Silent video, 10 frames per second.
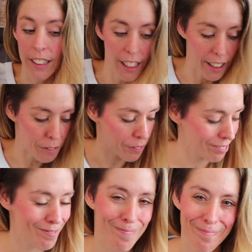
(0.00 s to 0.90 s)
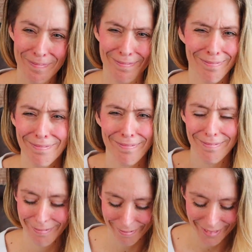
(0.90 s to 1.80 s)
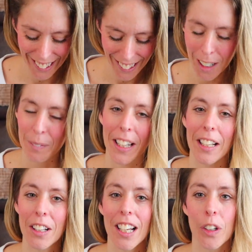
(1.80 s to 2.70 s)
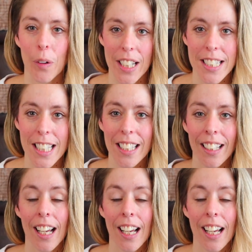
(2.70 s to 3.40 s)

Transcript: life. I'm getting crazy.